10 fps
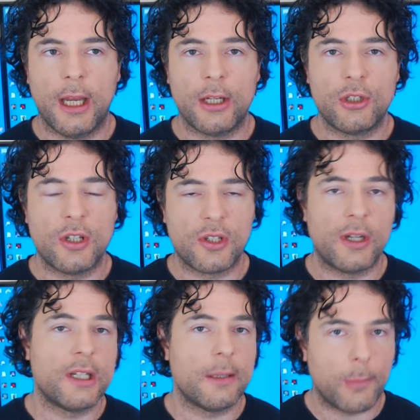
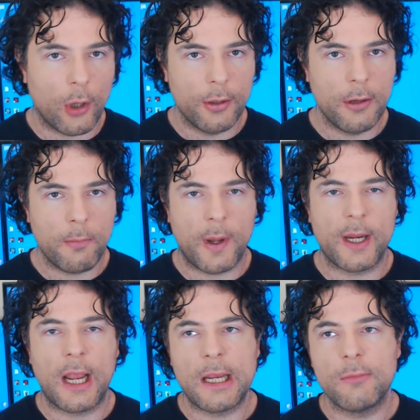decided upon by
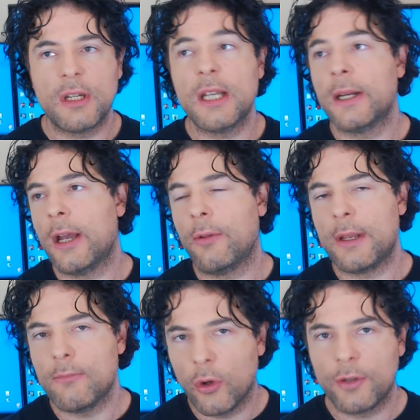AMD and how they
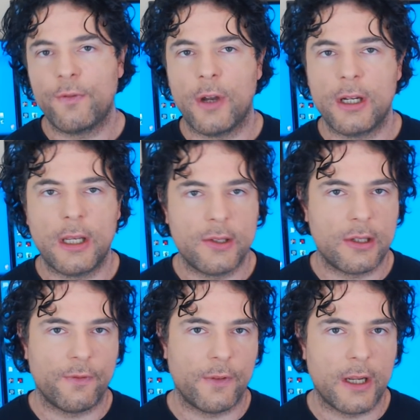modified it and
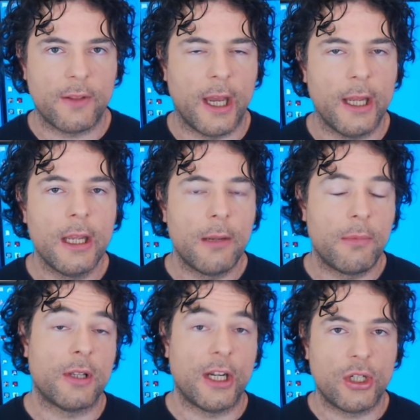stuff like that,
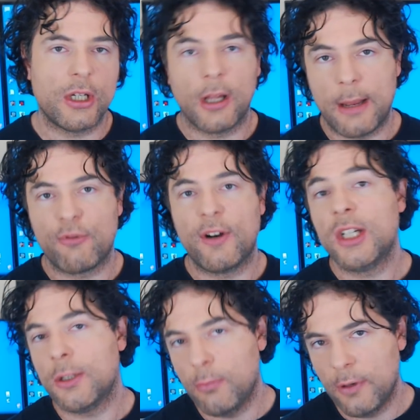because I actually
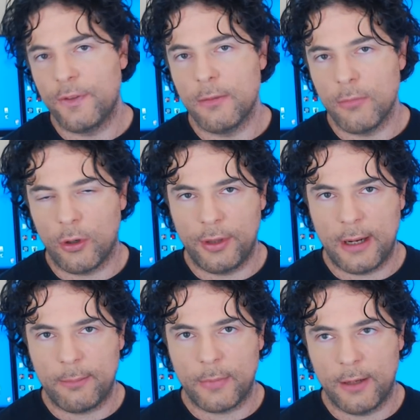collaborated with them on
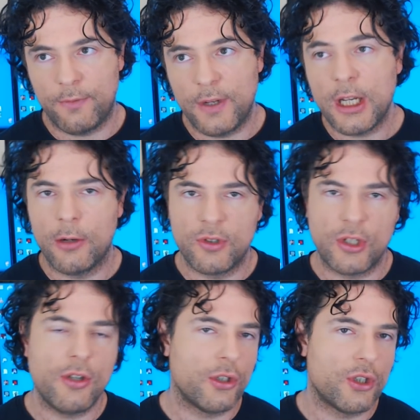that video, so
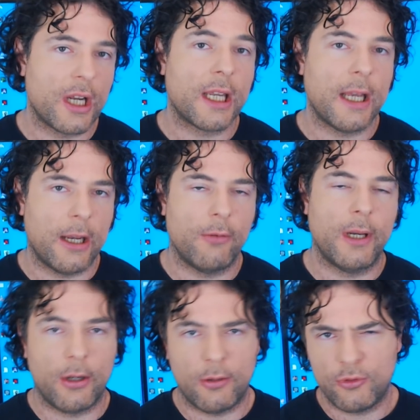you can check it out,
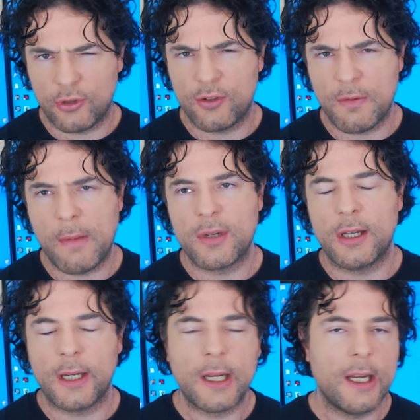and I'll try to remember to
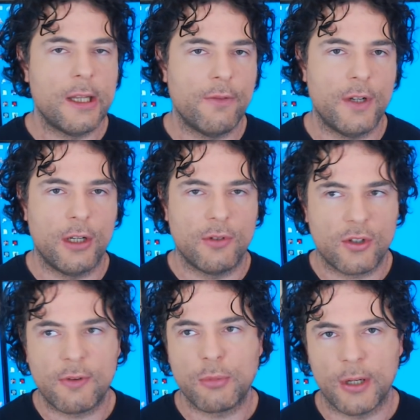link it in the video
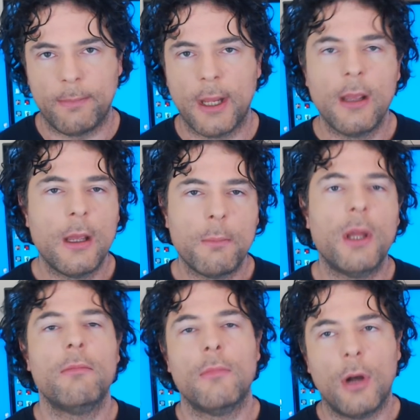description.
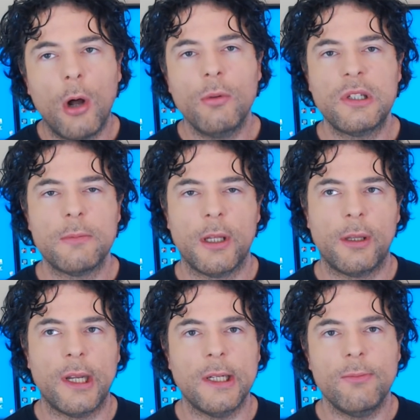But
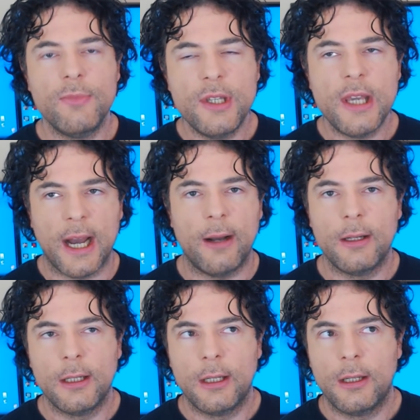ultimately, yeah,
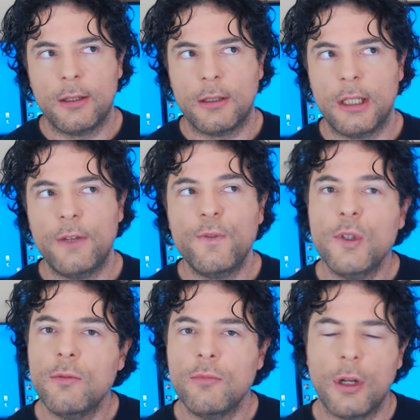if
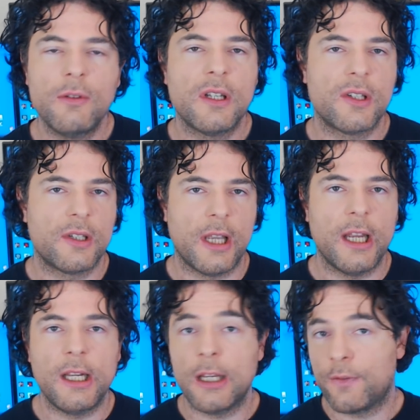you notice
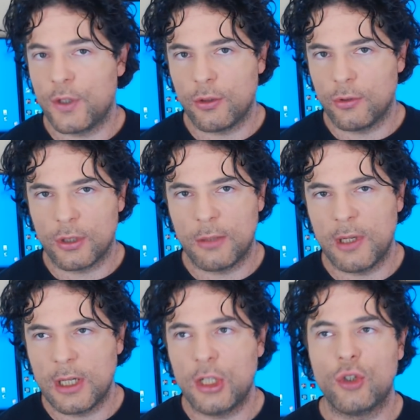any official
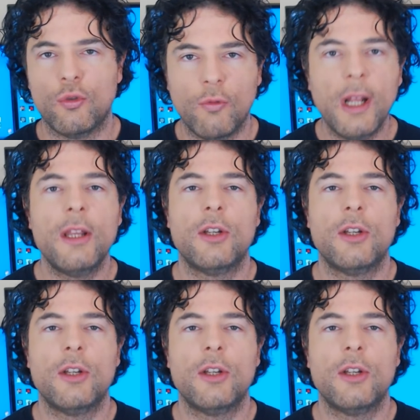documentation, really and